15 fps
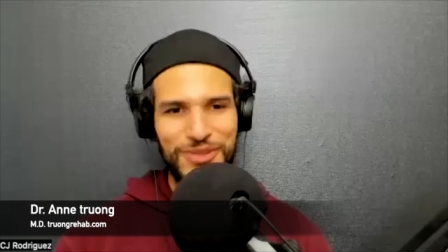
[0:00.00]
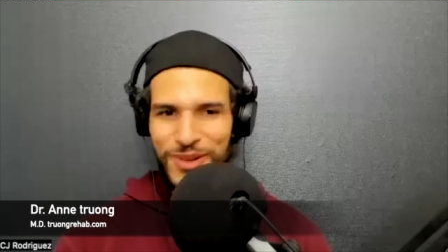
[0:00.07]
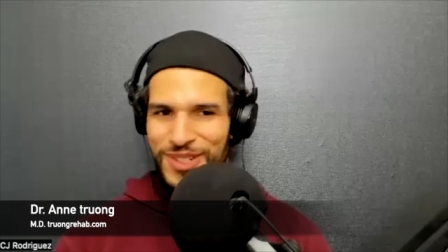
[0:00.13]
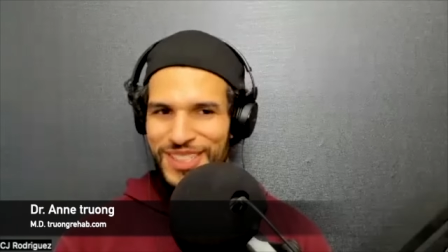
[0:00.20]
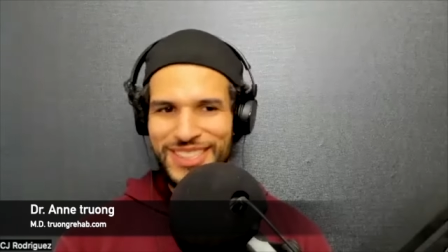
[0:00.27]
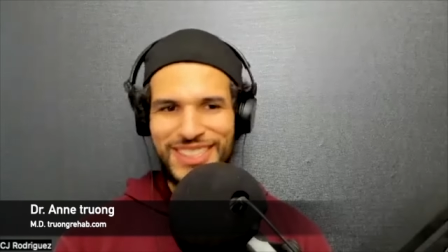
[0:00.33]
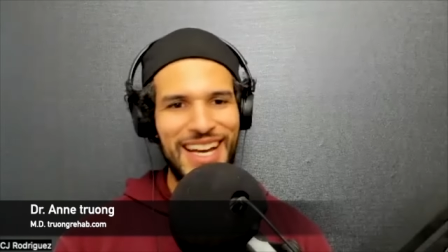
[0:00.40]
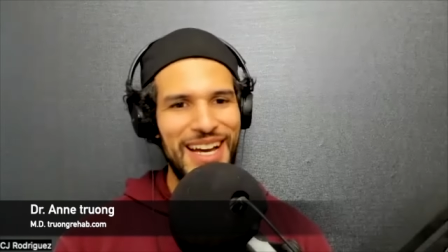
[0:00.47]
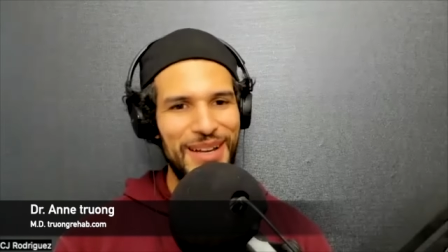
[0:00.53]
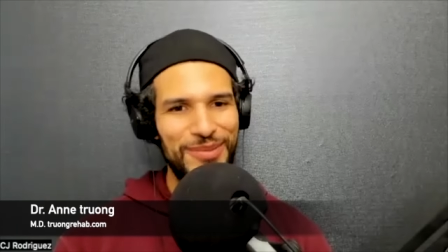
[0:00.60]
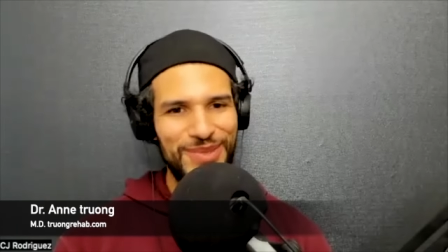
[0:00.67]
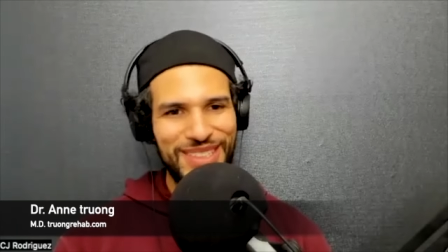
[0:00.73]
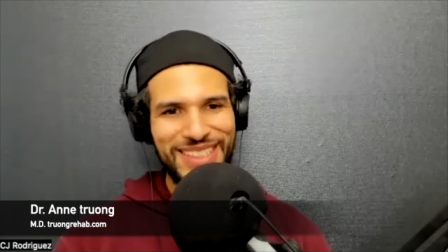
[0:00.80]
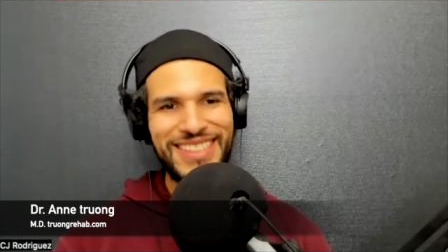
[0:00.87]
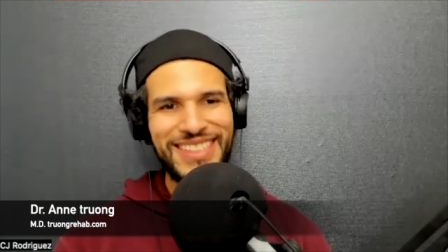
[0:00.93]
you get times.
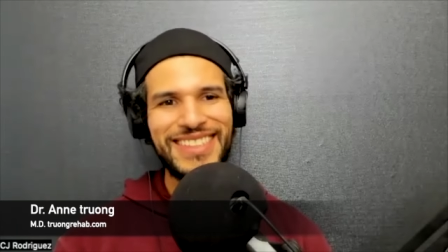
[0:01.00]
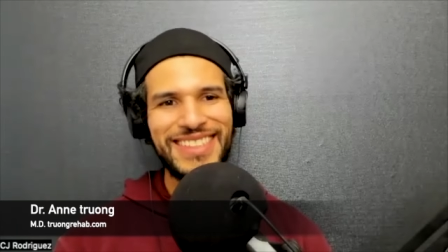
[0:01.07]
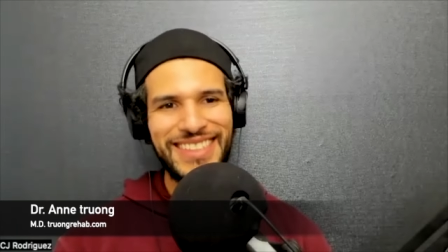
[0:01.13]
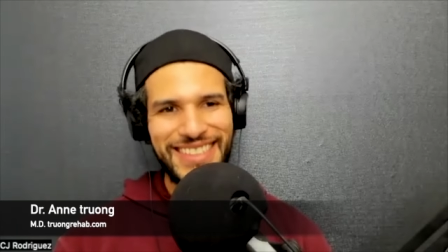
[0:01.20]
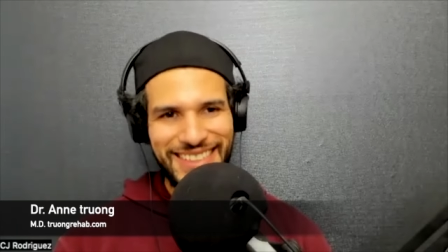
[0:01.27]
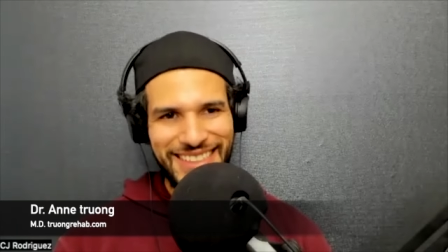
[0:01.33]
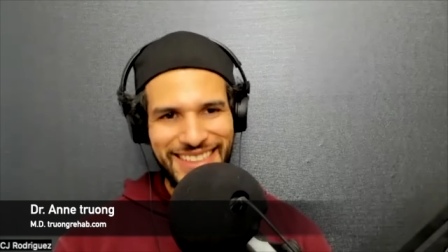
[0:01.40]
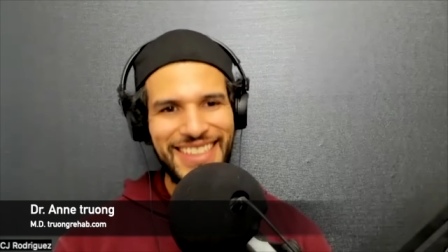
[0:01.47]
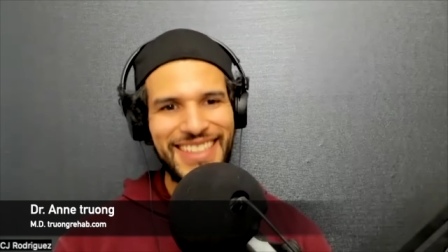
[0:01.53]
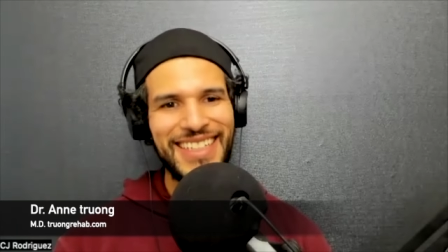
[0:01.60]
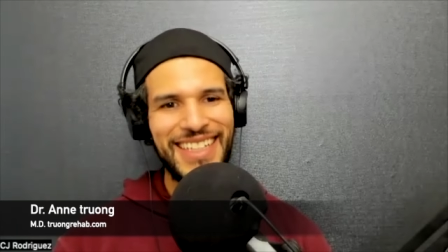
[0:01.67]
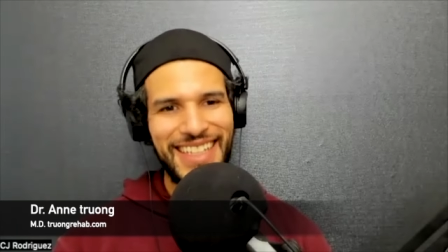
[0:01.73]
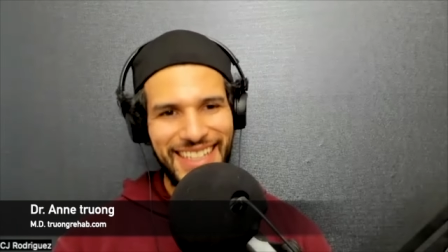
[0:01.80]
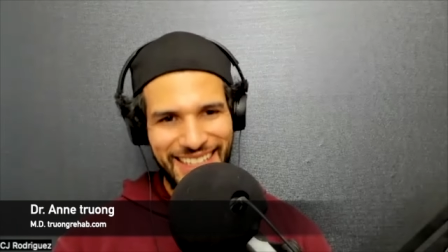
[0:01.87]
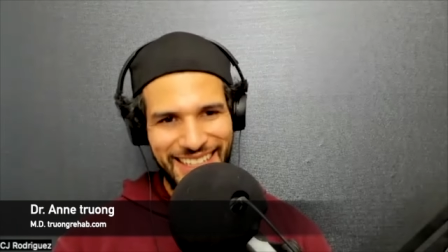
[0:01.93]
forty times more blood
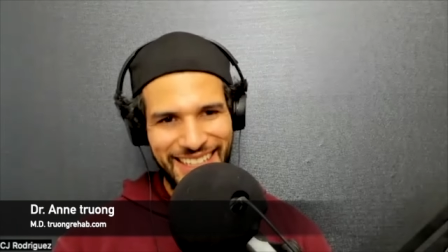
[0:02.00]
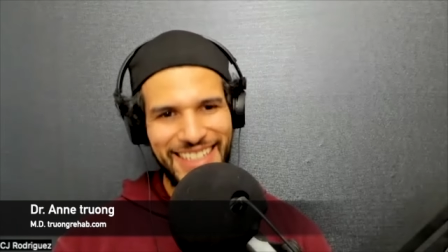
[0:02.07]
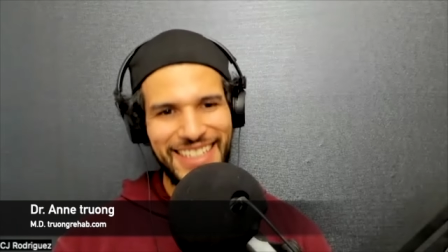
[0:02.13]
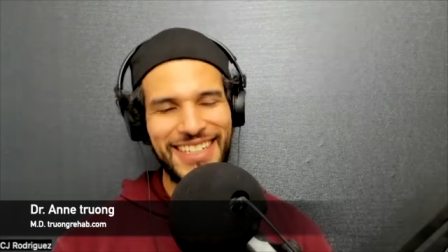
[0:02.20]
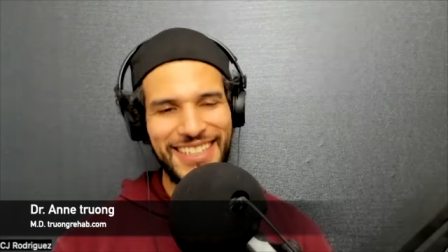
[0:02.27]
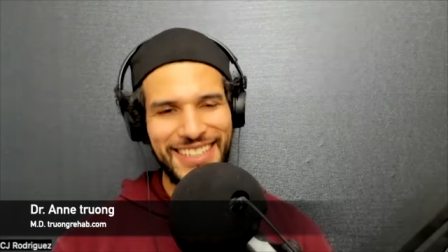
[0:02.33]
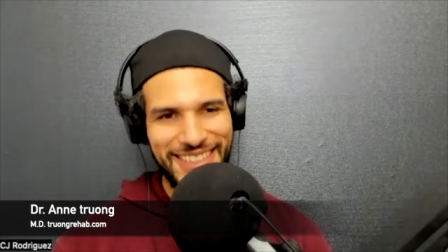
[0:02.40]
flow. Uh-huh.